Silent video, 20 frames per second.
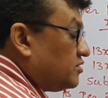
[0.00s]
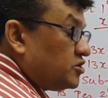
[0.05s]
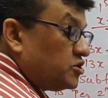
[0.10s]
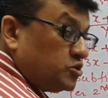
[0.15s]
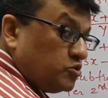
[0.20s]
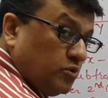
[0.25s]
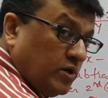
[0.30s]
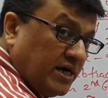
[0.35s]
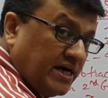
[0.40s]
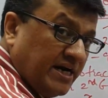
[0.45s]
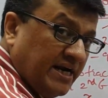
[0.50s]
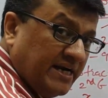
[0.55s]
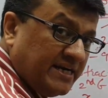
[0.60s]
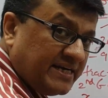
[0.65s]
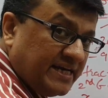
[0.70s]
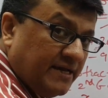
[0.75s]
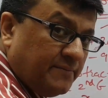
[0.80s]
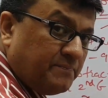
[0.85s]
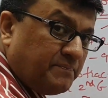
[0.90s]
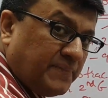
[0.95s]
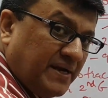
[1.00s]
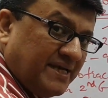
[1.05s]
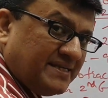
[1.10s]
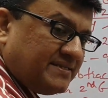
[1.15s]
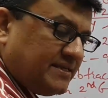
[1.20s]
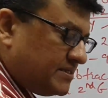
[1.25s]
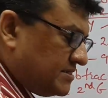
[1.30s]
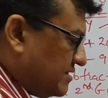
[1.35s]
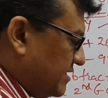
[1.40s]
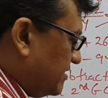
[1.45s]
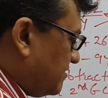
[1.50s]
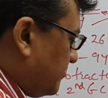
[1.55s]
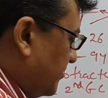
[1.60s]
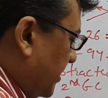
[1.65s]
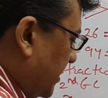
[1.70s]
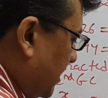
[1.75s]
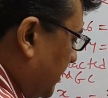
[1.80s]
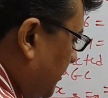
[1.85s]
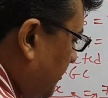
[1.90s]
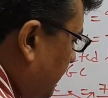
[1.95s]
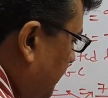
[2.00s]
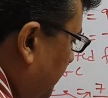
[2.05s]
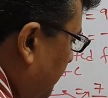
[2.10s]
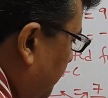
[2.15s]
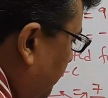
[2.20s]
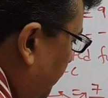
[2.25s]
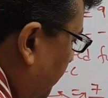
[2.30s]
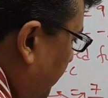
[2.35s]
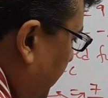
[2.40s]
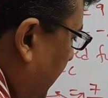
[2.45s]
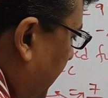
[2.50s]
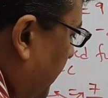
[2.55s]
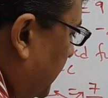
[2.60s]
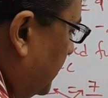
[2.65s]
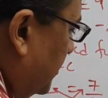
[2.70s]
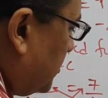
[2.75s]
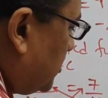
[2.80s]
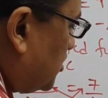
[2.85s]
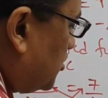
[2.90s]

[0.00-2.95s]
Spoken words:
210 plus 63 minus